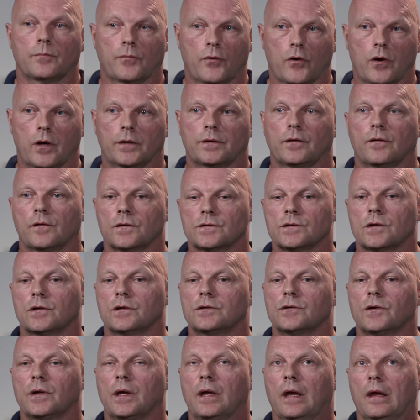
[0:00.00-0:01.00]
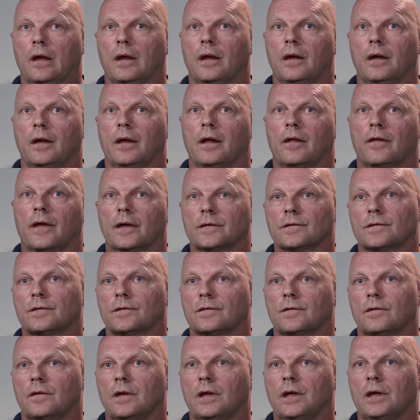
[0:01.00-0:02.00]
prior to the surgery.
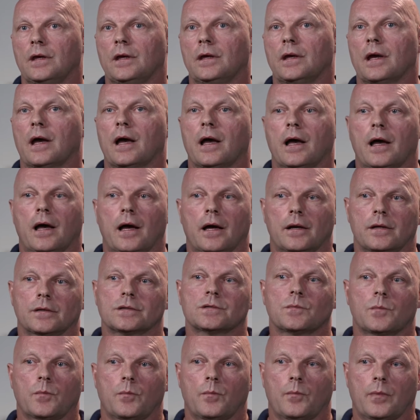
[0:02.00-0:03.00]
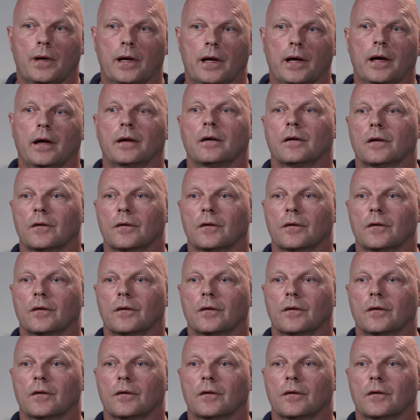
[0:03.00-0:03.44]
That's the hardest part,